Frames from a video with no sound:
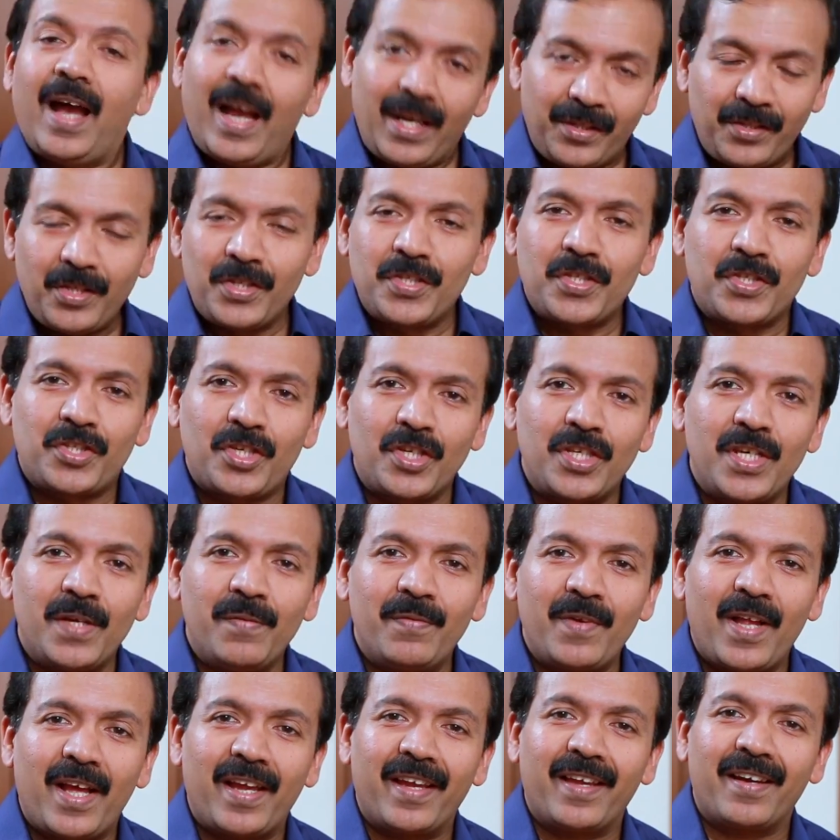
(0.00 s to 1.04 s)
Hi, this is Sajeev
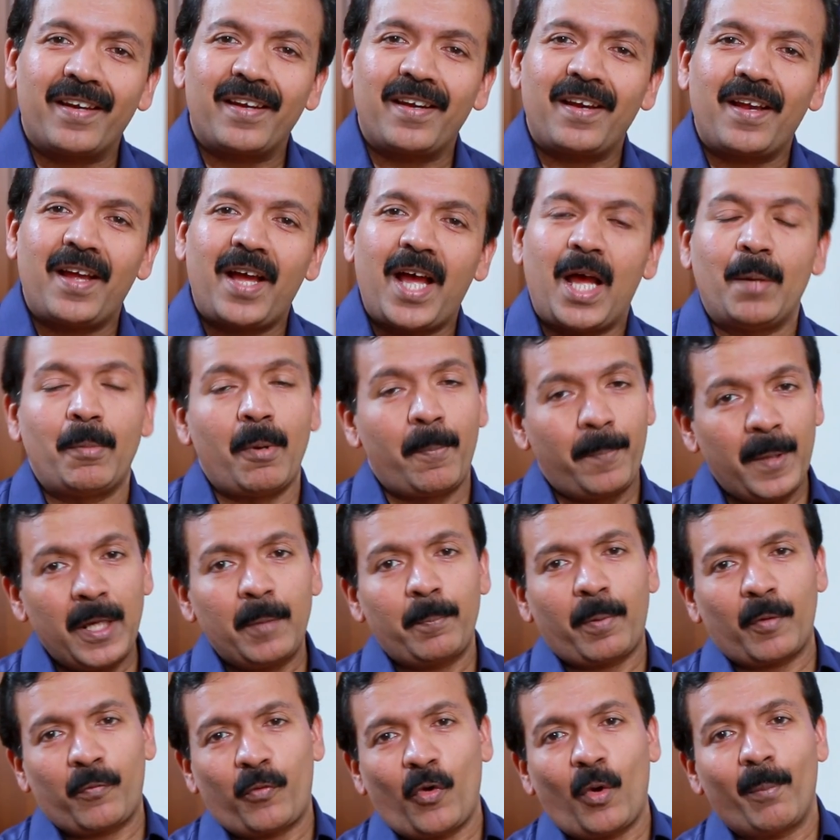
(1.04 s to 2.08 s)
Nair. I'm a
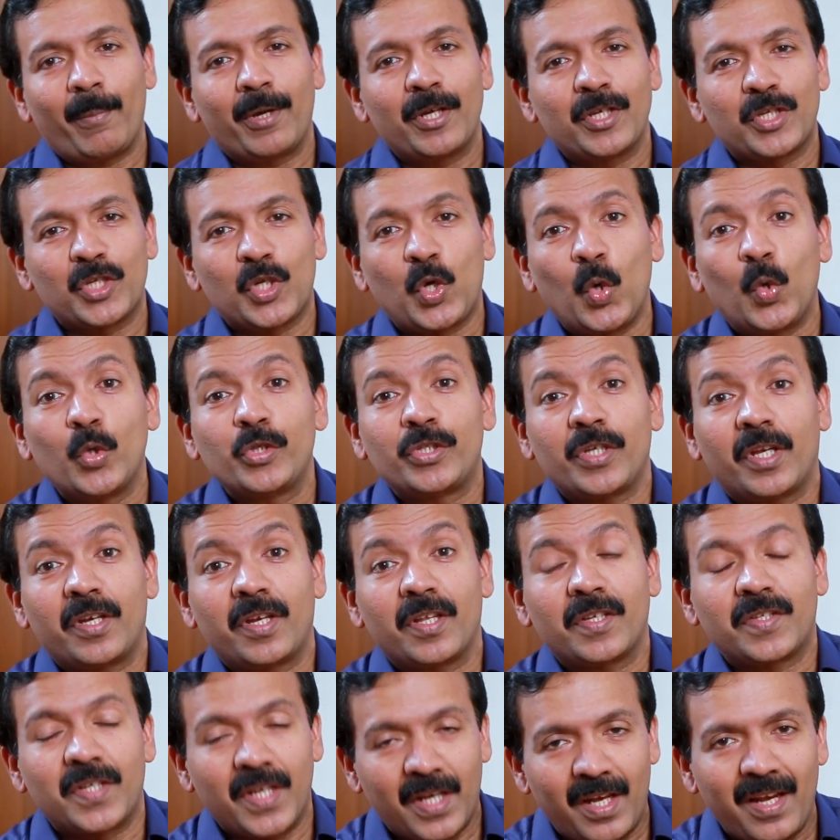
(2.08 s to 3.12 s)
peak performance coach and
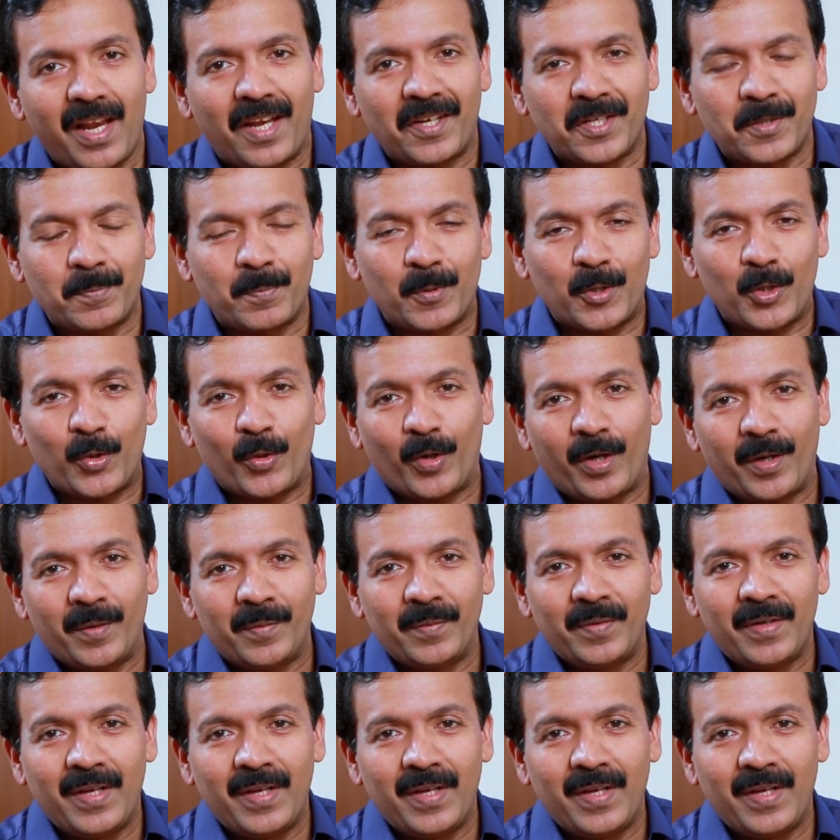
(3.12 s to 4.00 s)
a serial entrepreneur.